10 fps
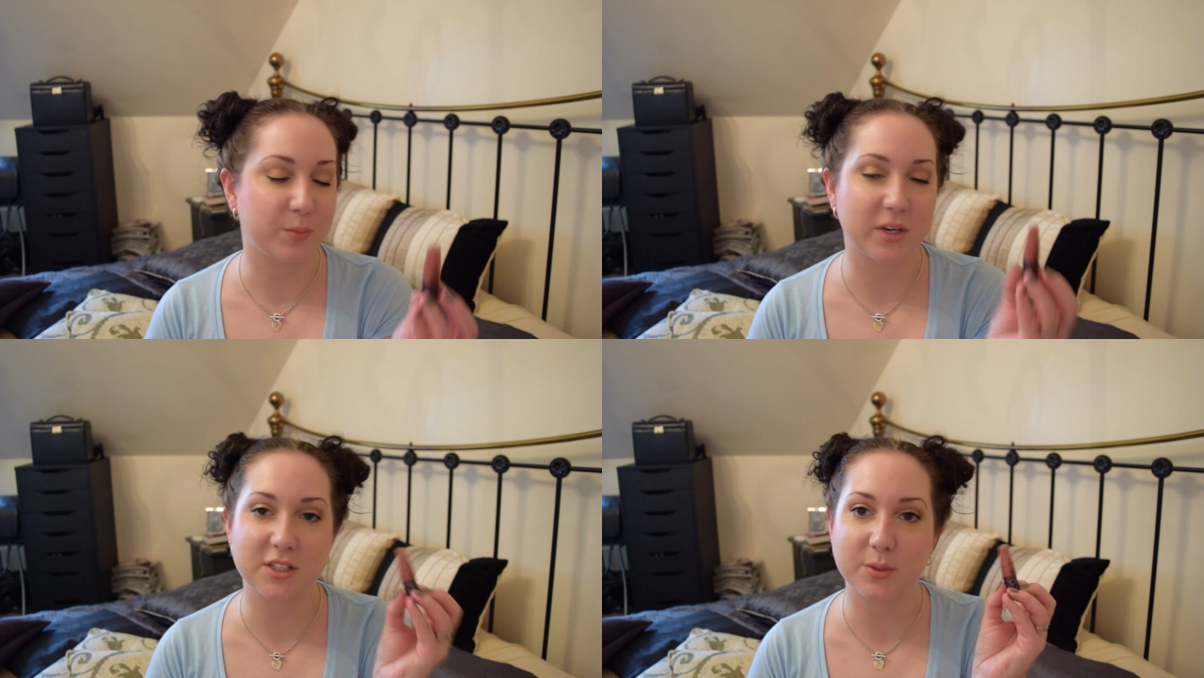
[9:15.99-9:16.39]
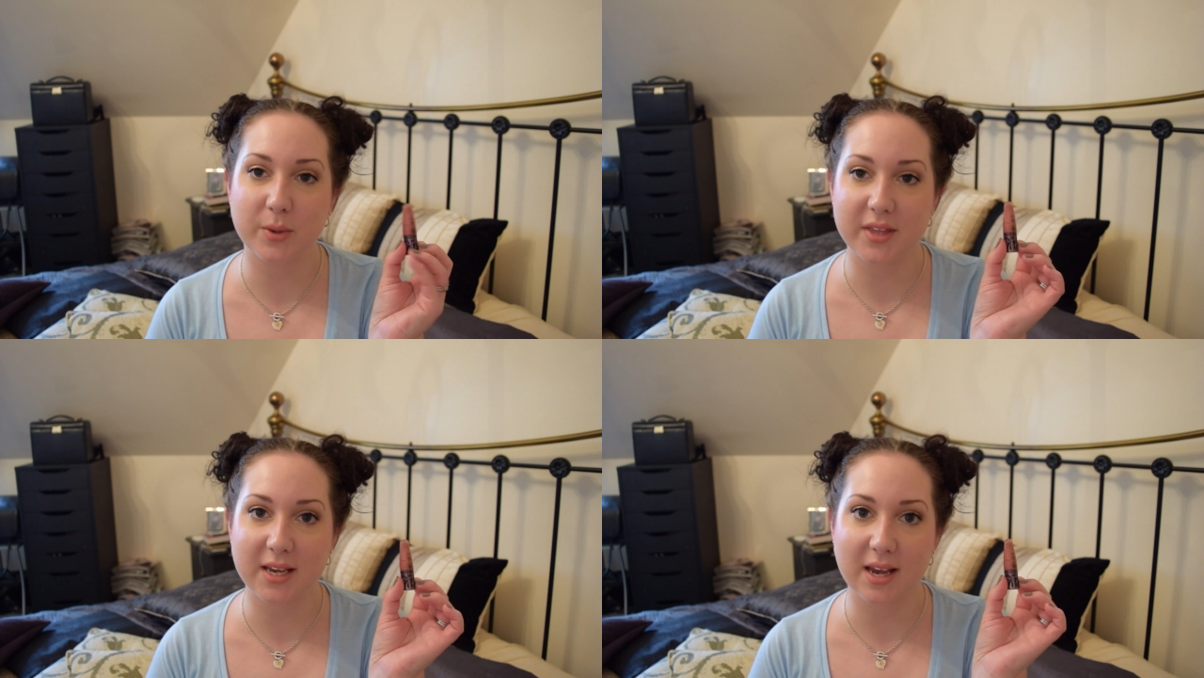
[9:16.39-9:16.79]
but it's the
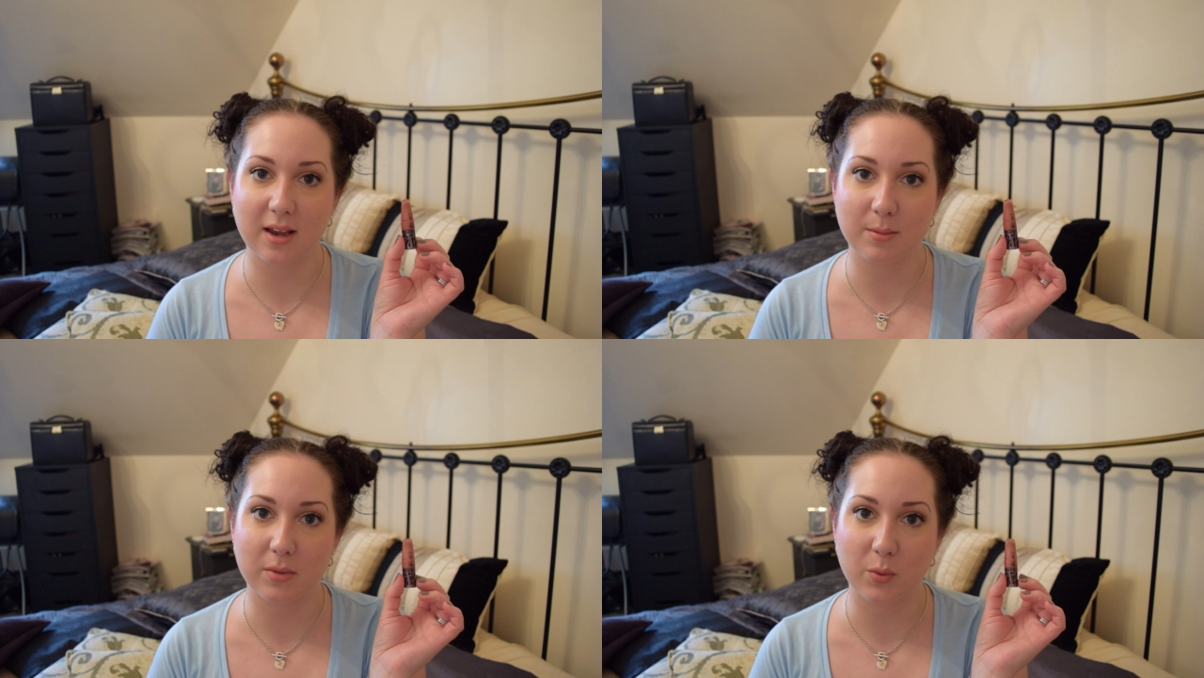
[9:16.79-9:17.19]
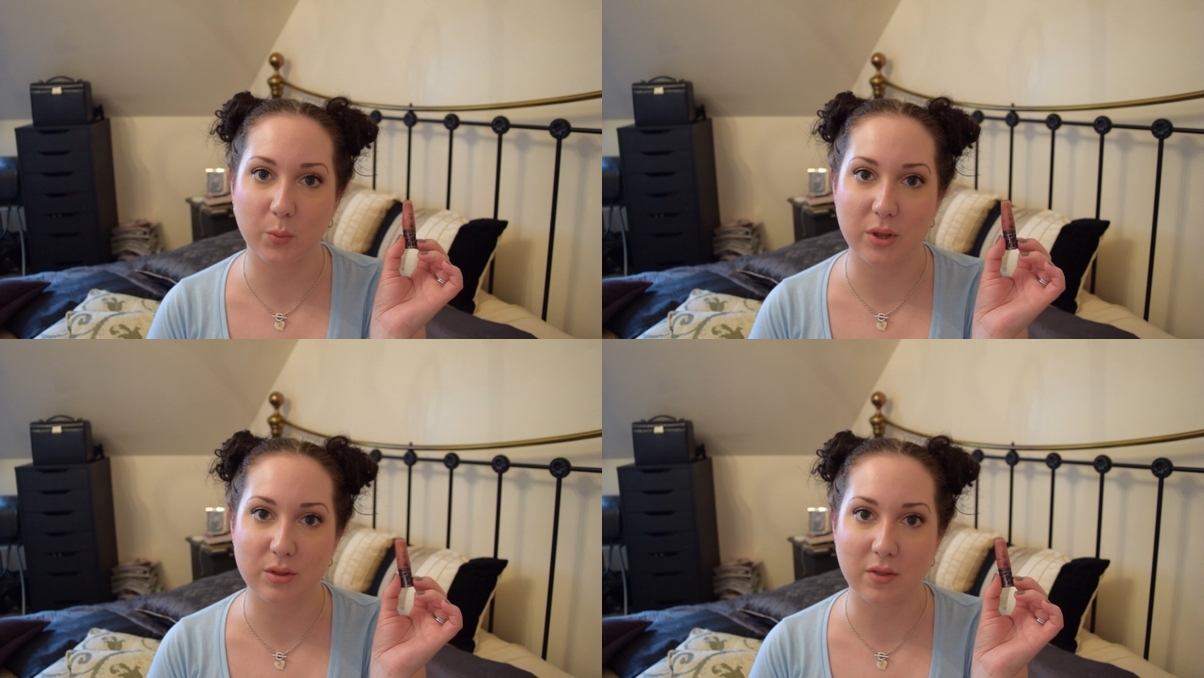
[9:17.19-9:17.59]
one that came
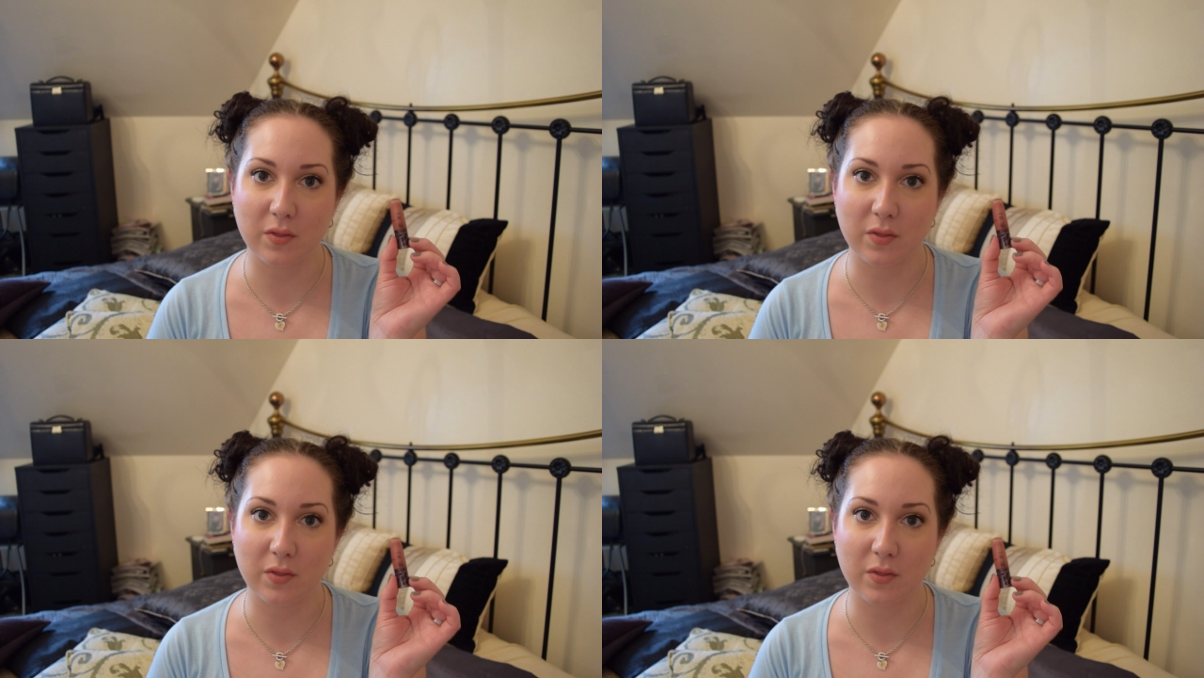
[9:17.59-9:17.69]
with